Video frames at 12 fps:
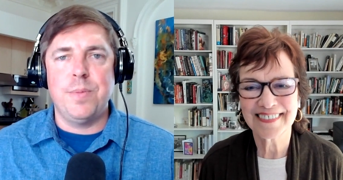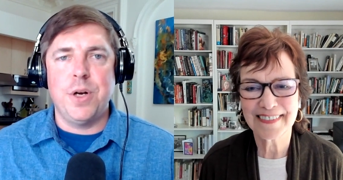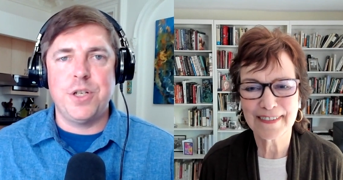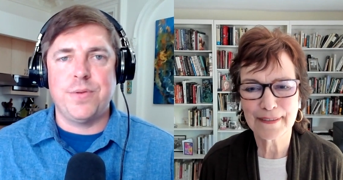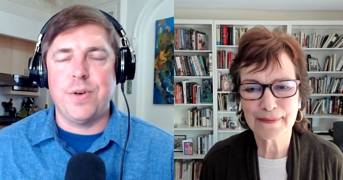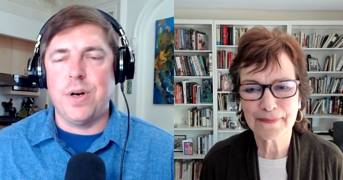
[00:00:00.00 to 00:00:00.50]
Speaker 1: much
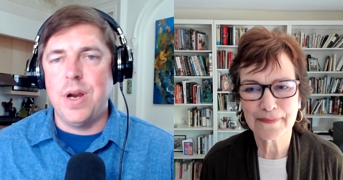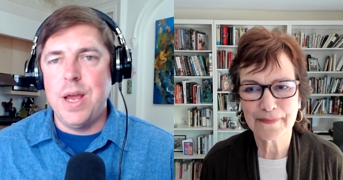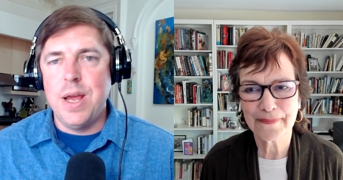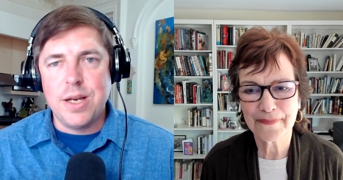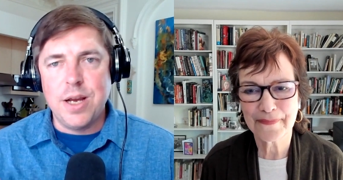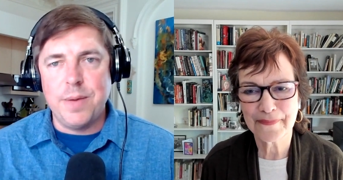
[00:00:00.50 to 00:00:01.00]
for
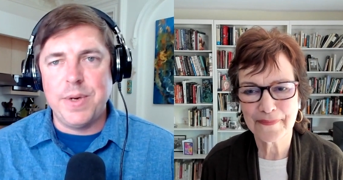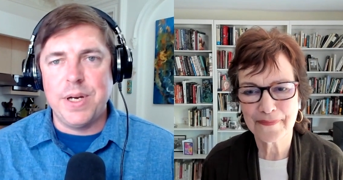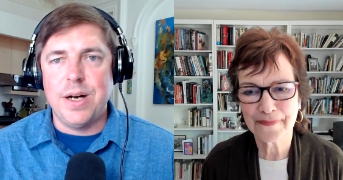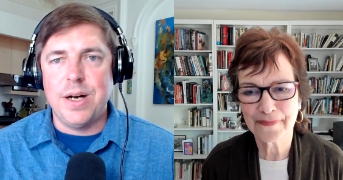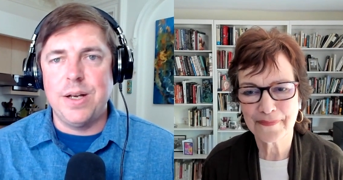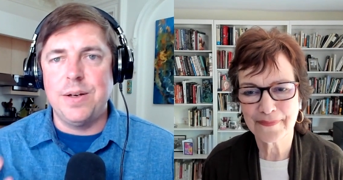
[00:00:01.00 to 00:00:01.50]
coming
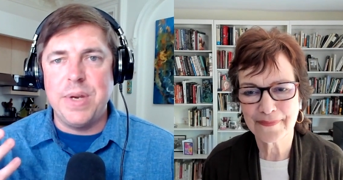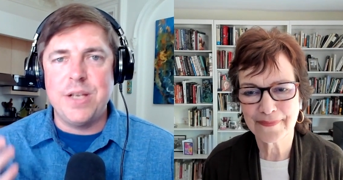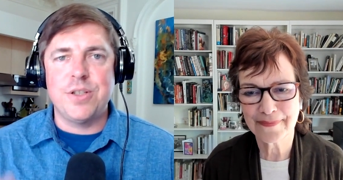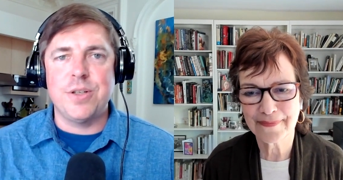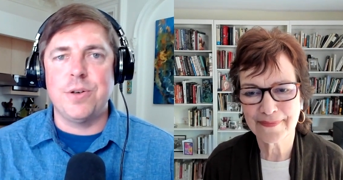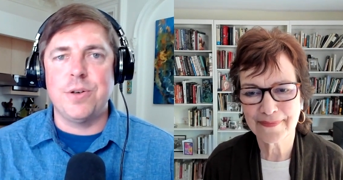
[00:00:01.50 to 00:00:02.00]
on, being so
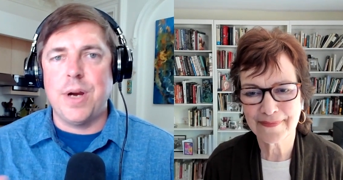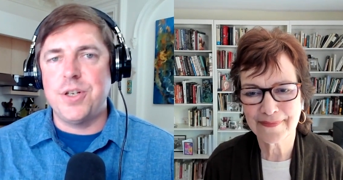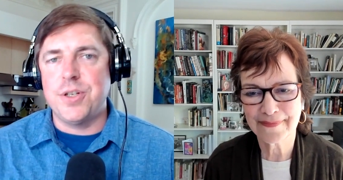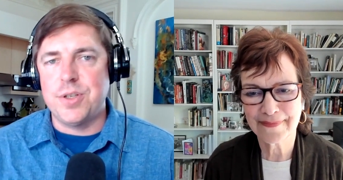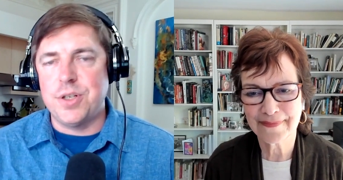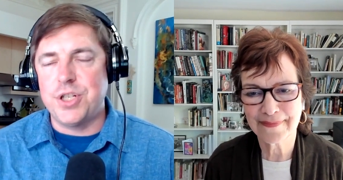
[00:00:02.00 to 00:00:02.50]
gracious, and
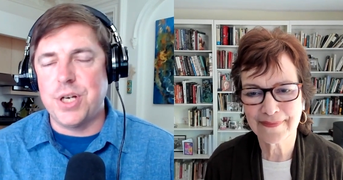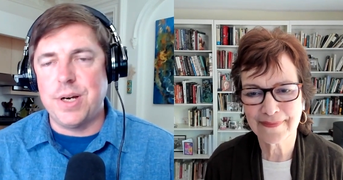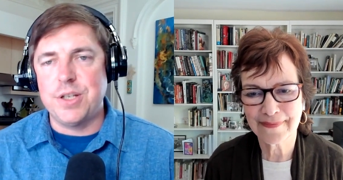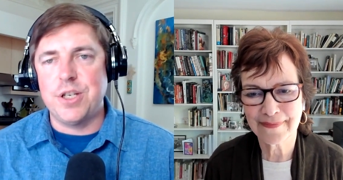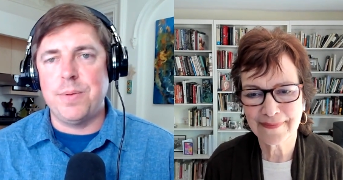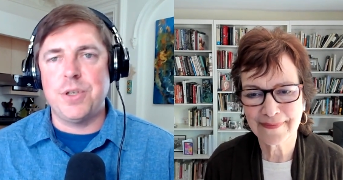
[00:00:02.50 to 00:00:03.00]
sharing so
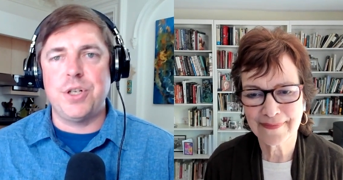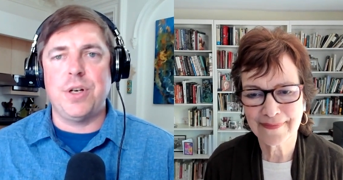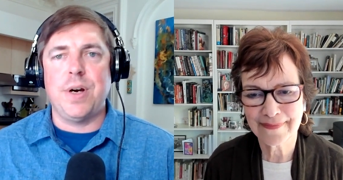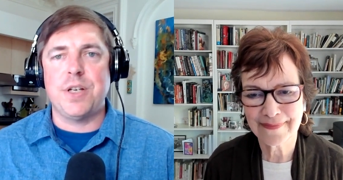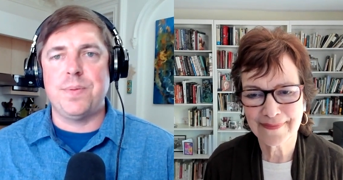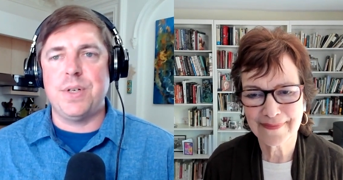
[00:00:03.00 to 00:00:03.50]
much of your
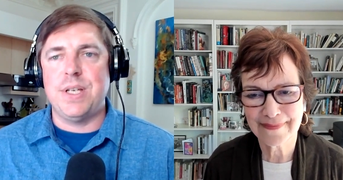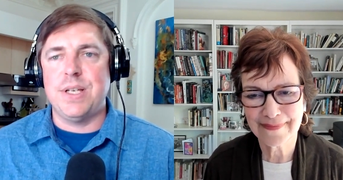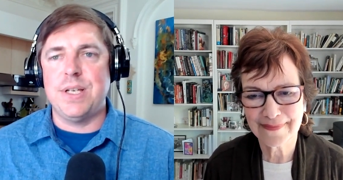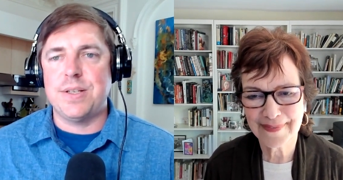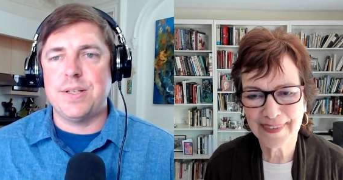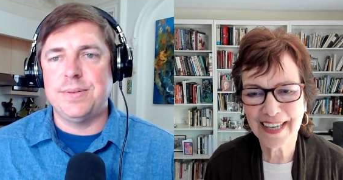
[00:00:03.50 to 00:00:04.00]
expertise.
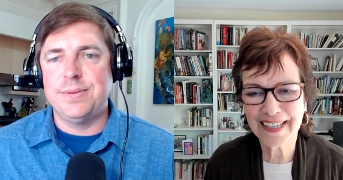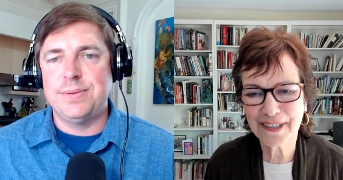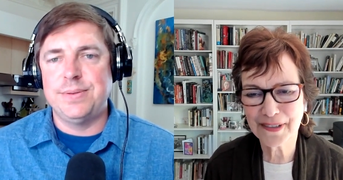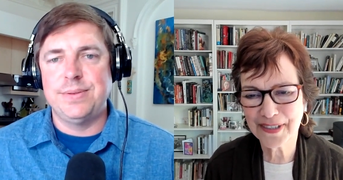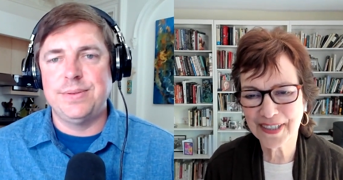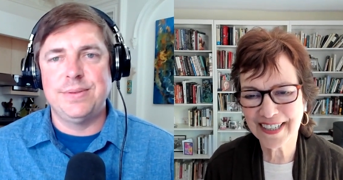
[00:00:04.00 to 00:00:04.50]

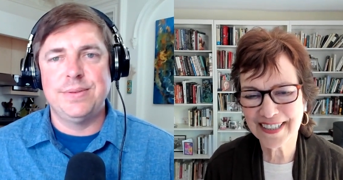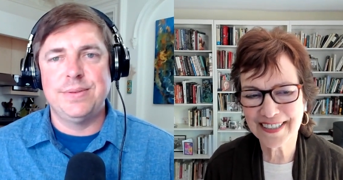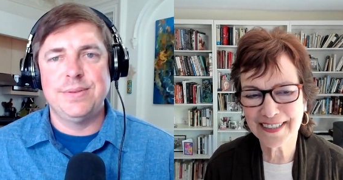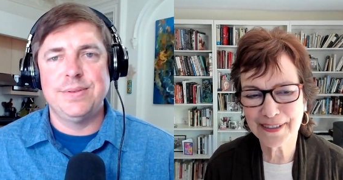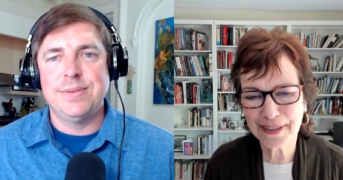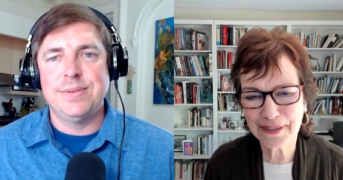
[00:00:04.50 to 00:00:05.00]
Speaker 2: Thank you,
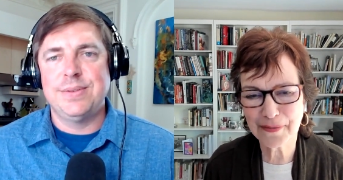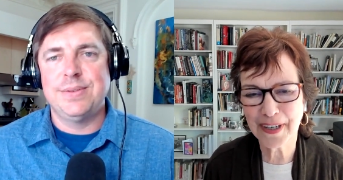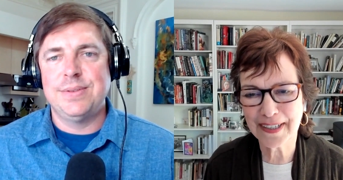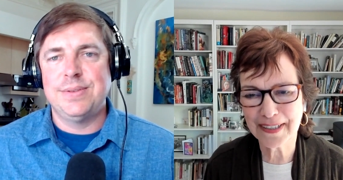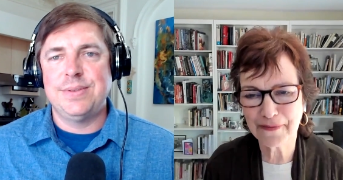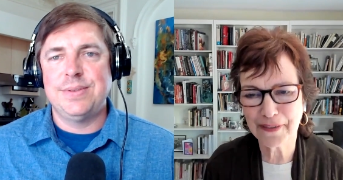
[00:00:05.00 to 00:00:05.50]
Jason. It's
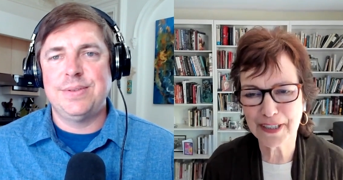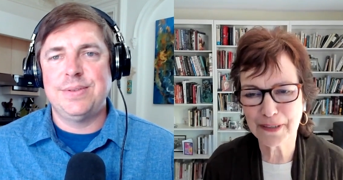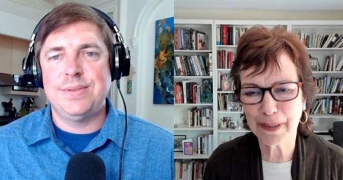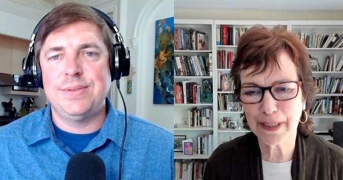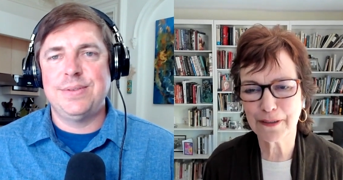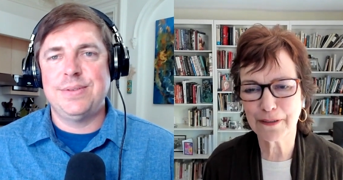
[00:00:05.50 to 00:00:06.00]
fun
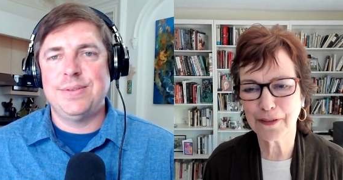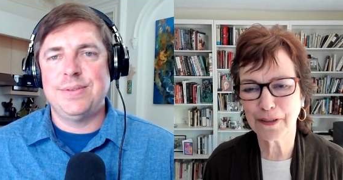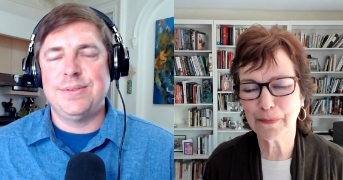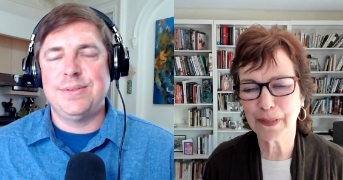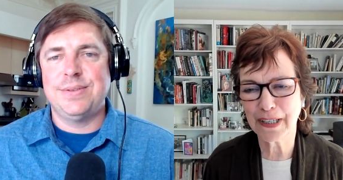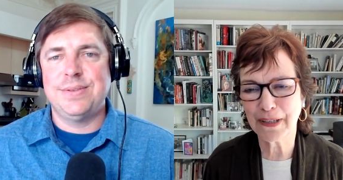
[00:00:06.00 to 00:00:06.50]
to be
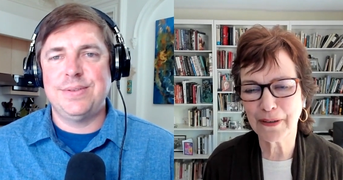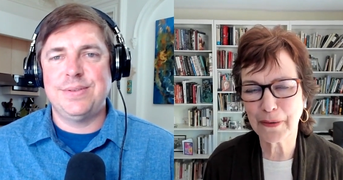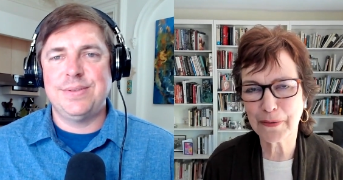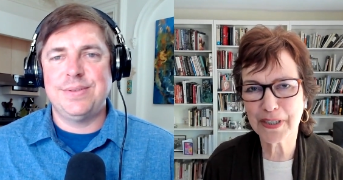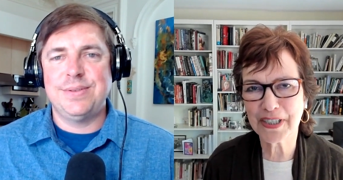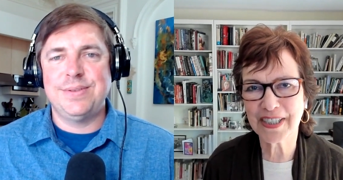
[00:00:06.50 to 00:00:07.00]
interviewed by you.
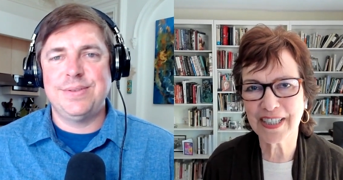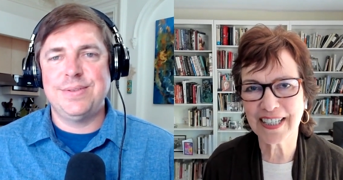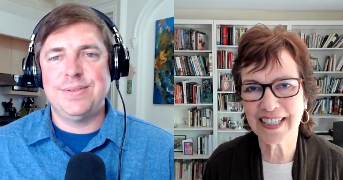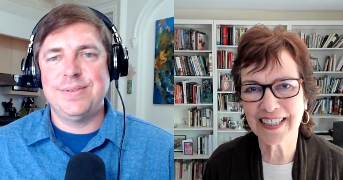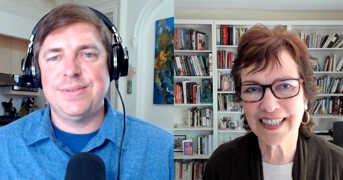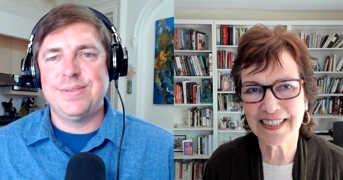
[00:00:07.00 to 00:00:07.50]
I was just
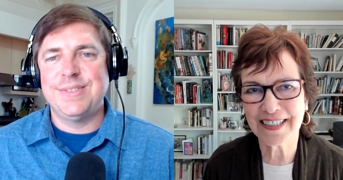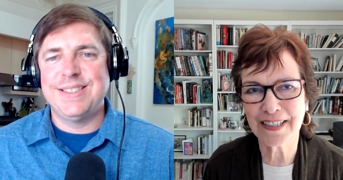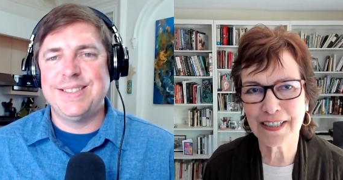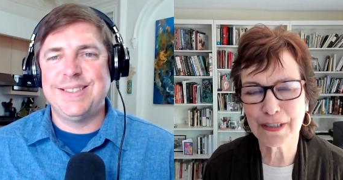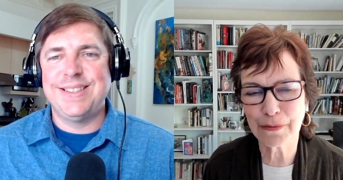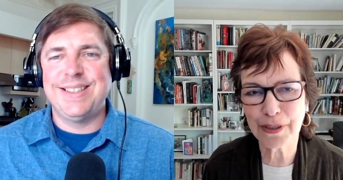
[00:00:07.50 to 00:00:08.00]
thinking that
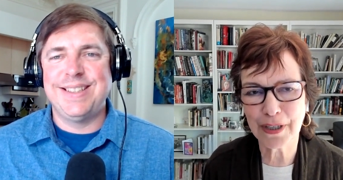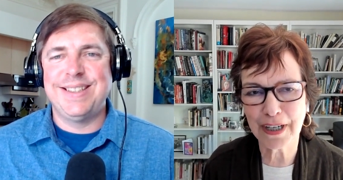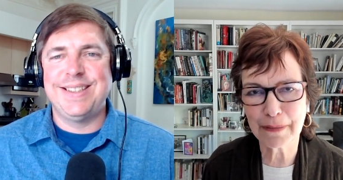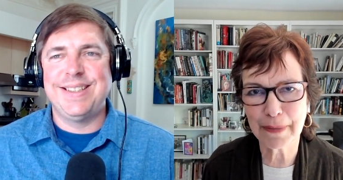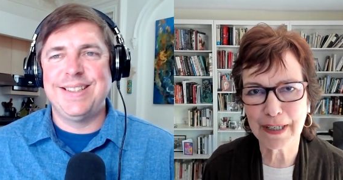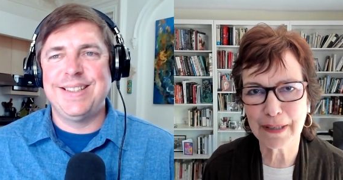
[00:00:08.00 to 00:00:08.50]
since you were
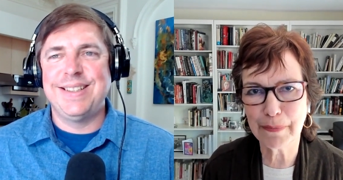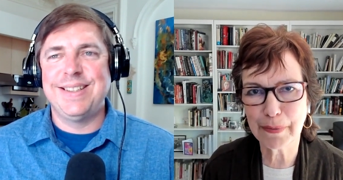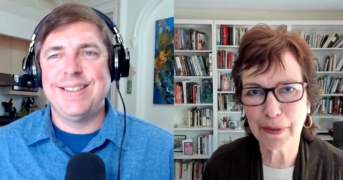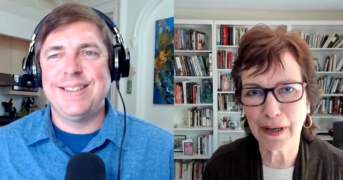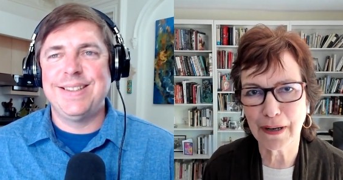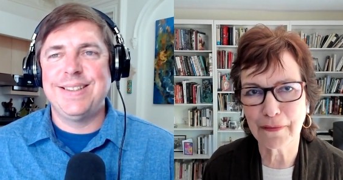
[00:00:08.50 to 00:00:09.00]
talking about
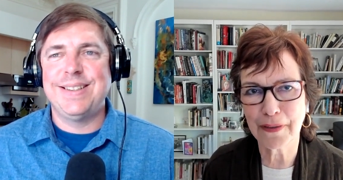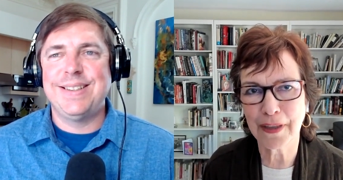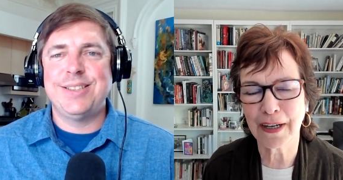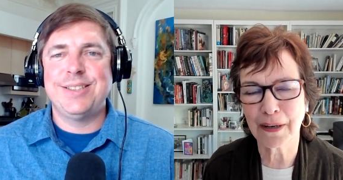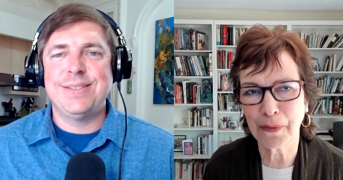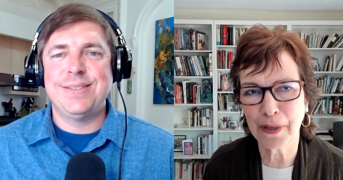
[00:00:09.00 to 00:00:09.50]
improv,
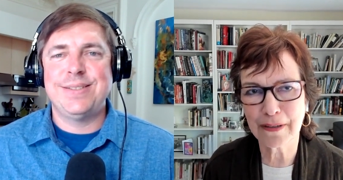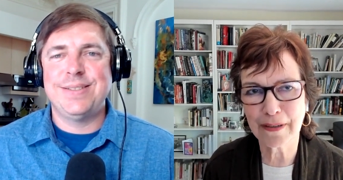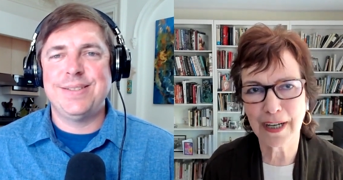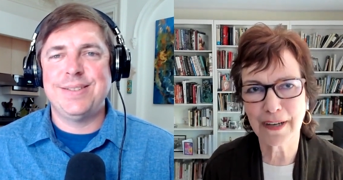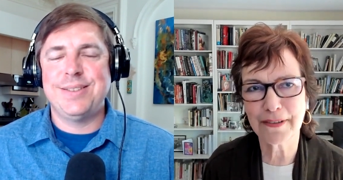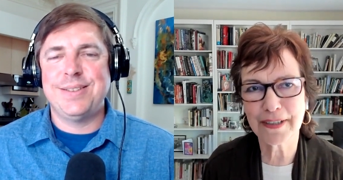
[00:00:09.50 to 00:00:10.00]
so I
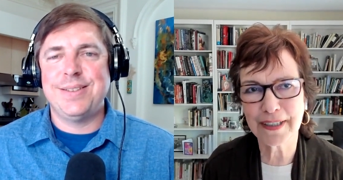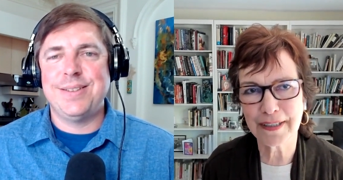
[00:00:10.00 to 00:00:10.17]
wonder how